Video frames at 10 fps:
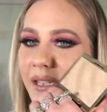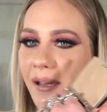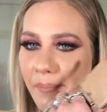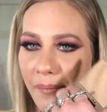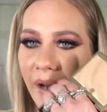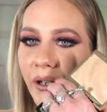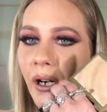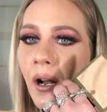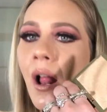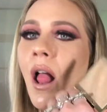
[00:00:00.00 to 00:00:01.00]
get
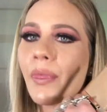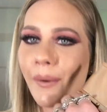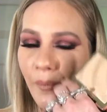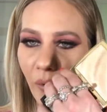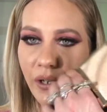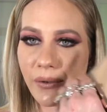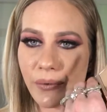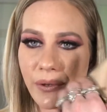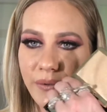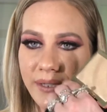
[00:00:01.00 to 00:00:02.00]
better the more you
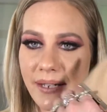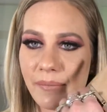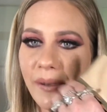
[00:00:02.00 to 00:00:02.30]
use it.